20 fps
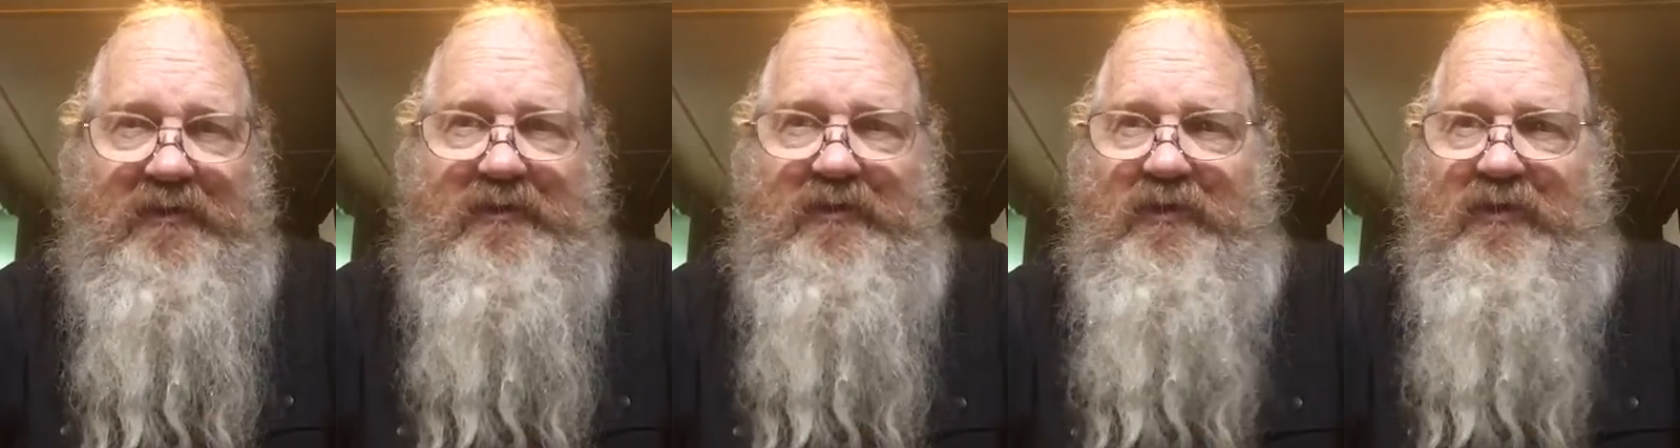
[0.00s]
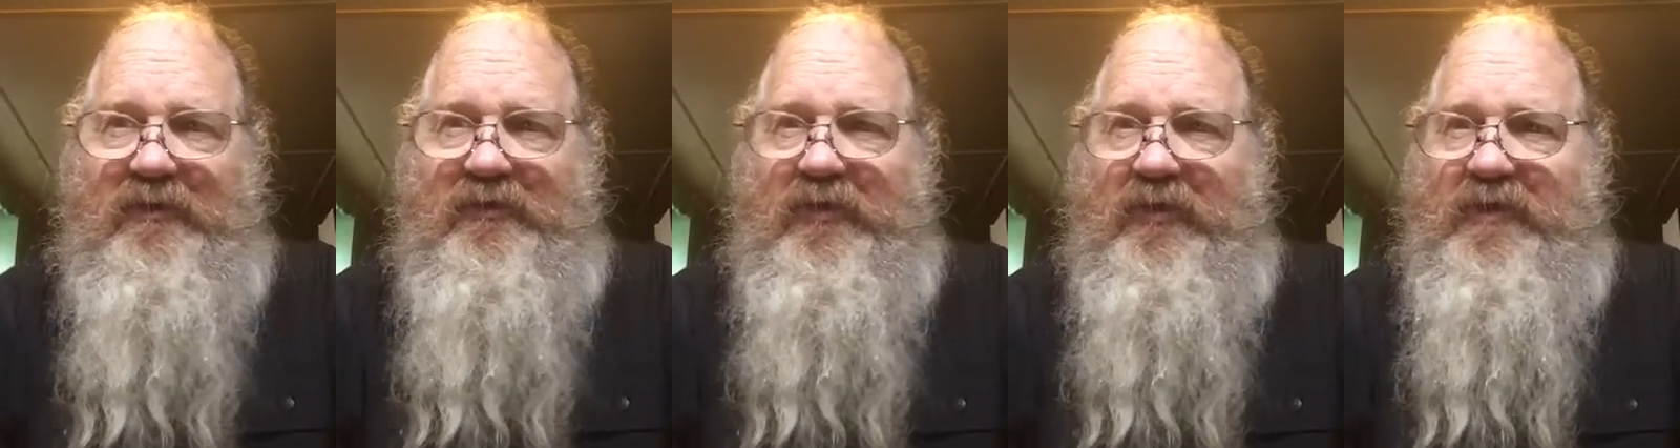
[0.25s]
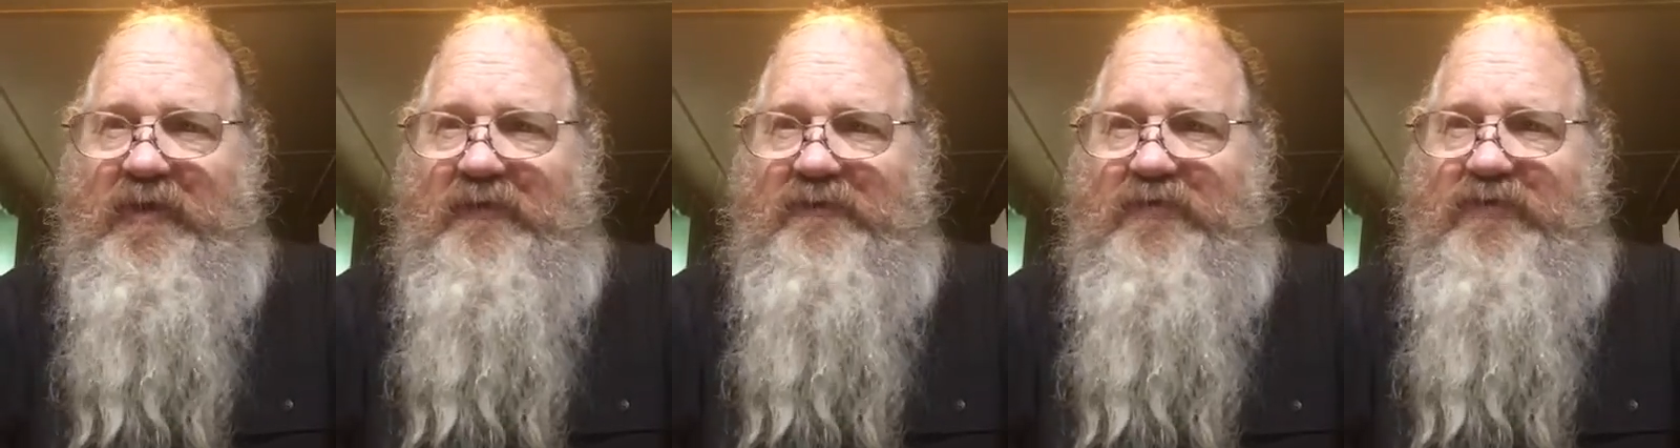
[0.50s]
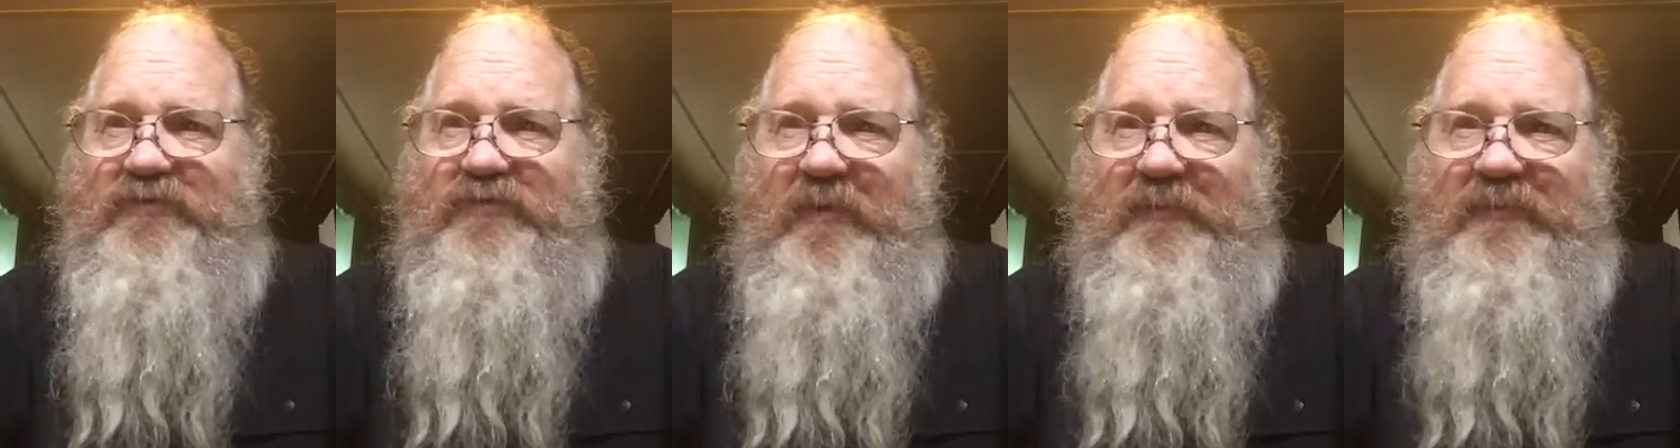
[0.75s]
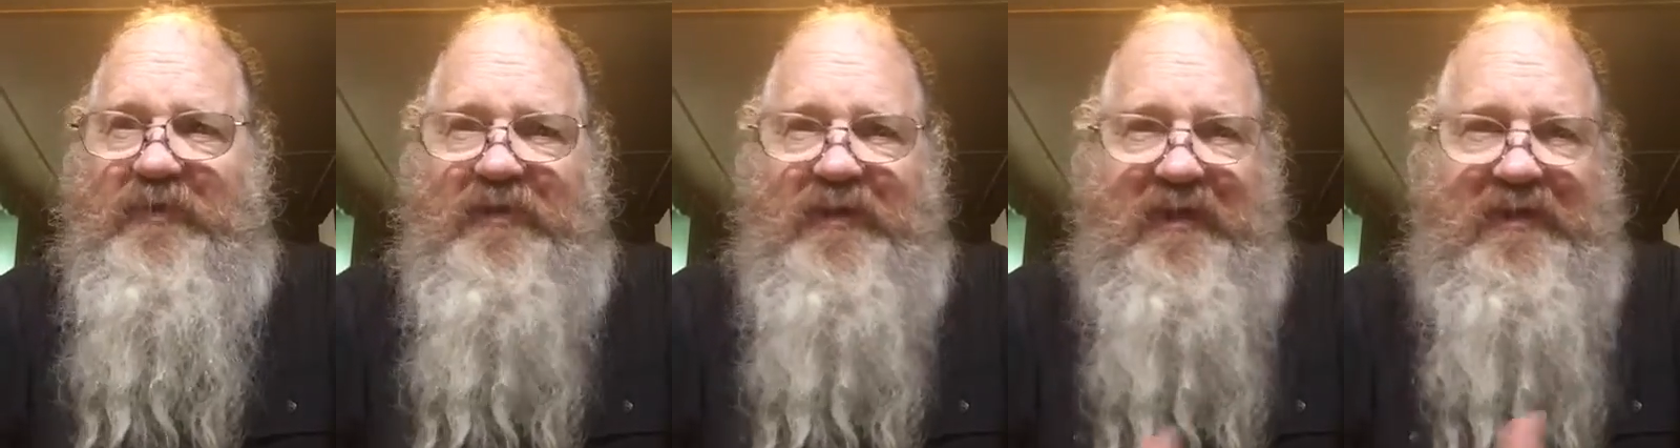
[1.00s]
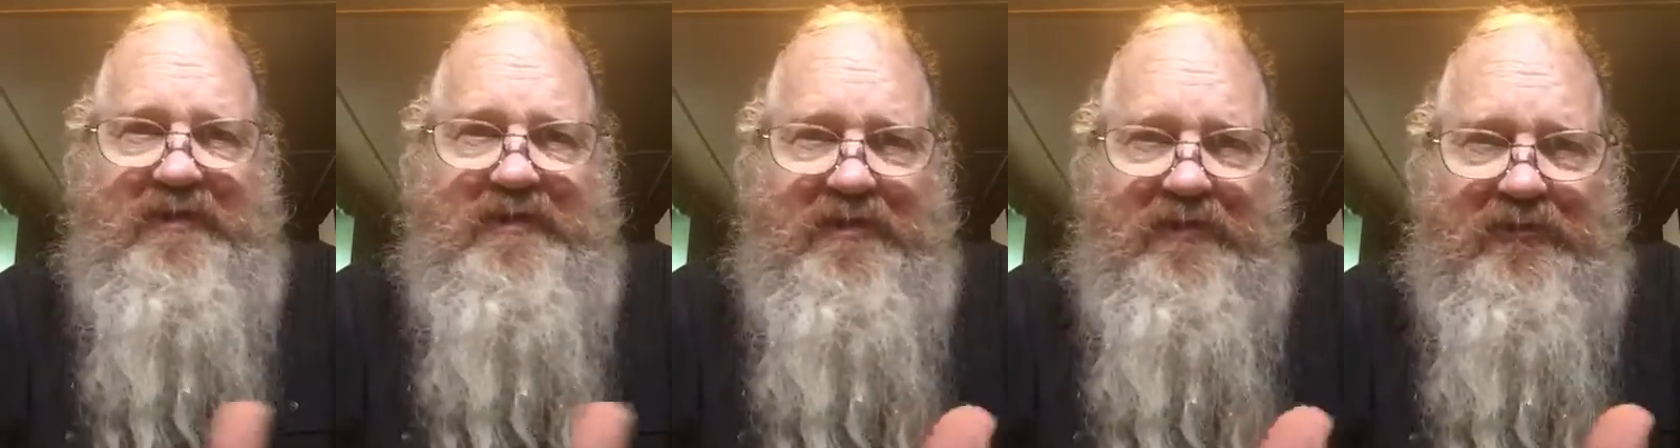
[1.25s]
you know, they'll give you something
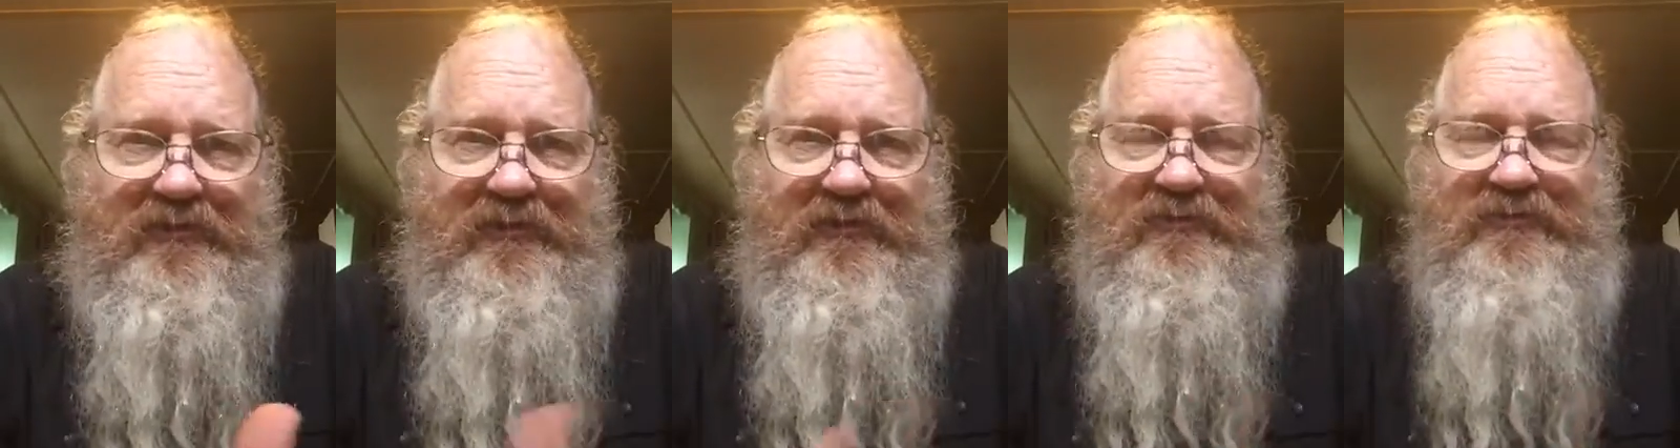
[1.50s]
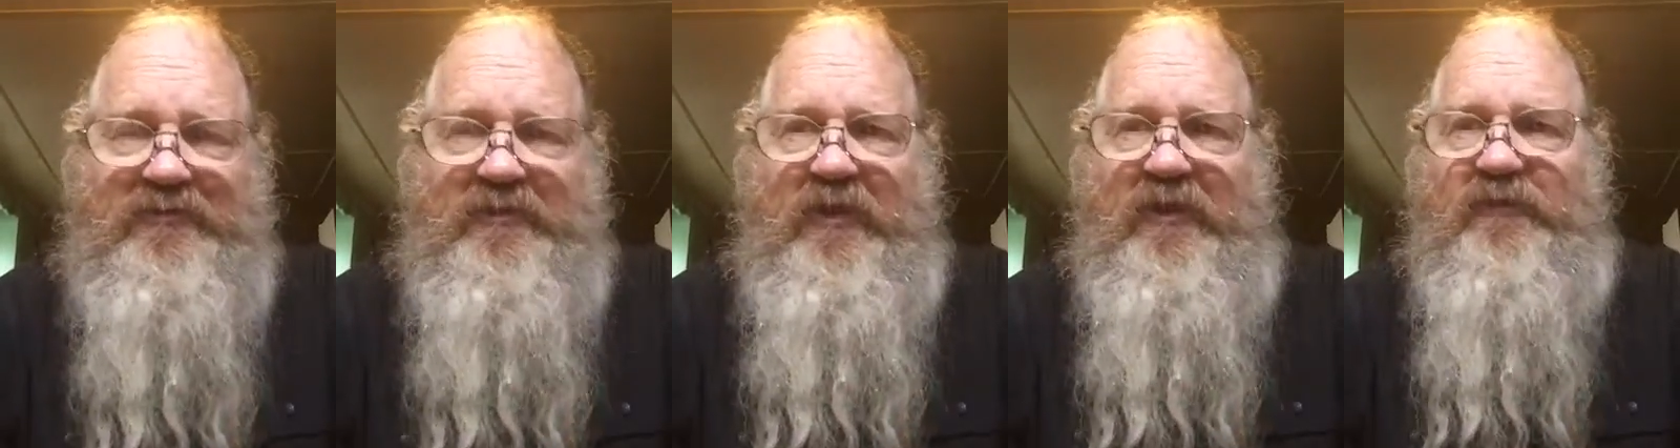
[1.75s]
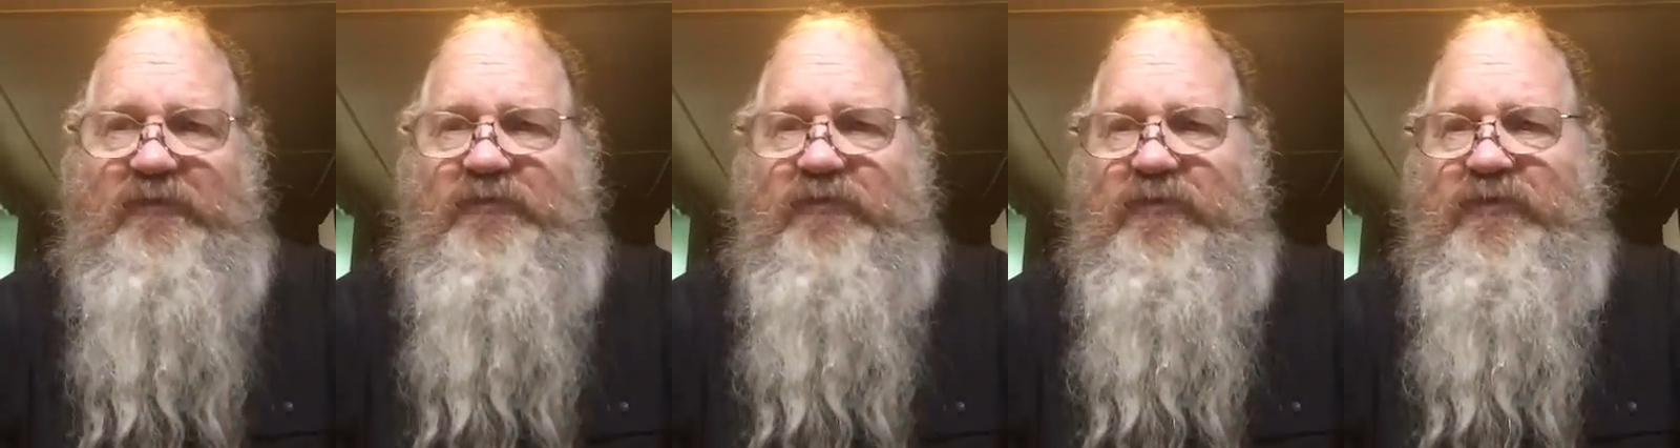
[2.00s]
like kill yourself